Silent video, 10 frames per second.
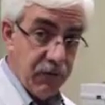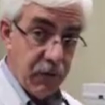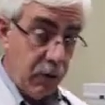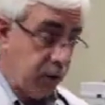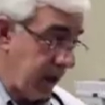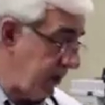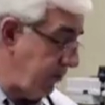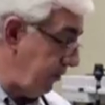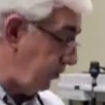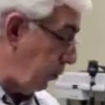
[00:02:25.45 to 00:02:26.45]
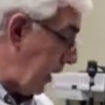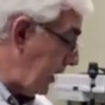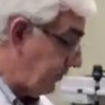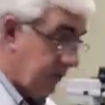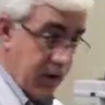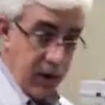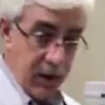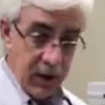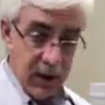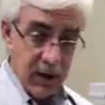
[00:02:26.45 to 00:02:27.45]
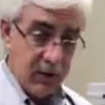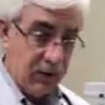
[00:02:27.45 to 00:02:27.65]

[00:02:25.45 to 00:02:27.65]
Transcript: for those ages, weights, and